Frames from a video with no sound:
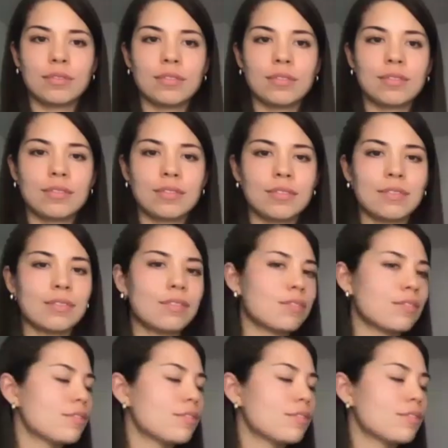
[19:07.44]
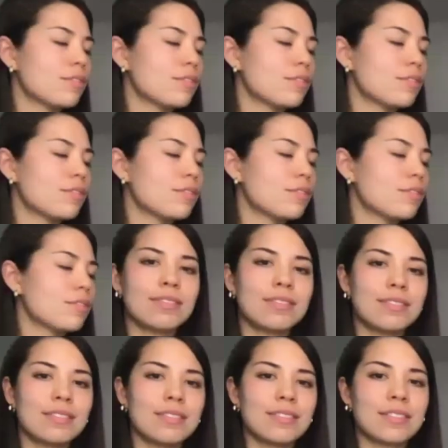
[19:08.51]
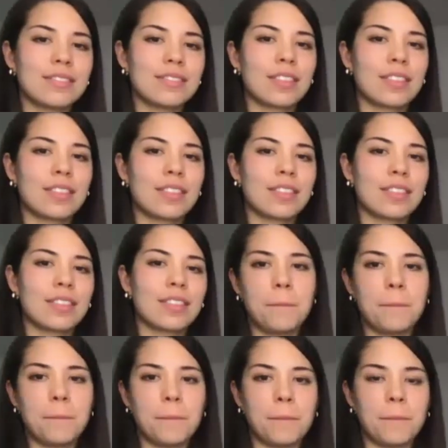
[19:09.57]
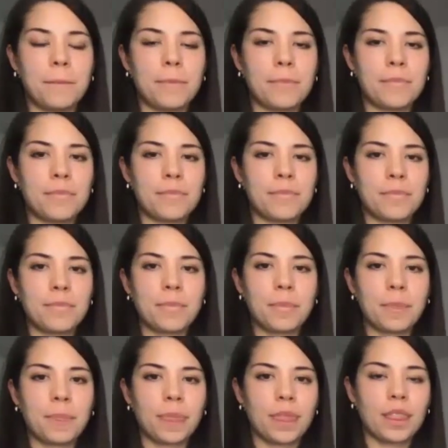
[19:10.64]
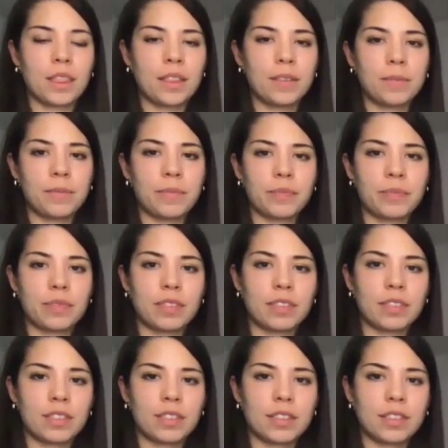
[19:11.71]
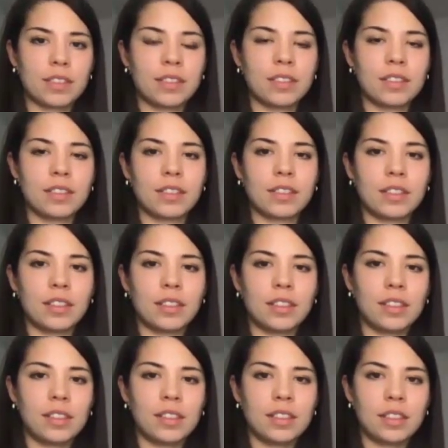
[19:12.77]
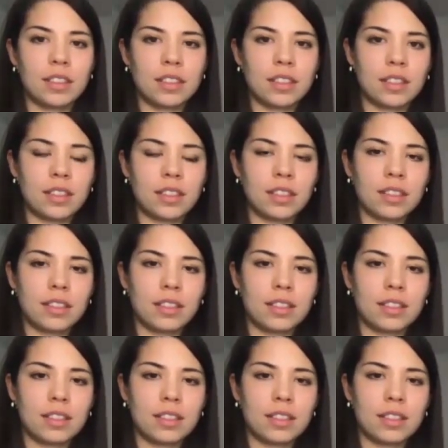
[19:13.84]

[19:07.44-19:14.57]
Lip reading: (silent)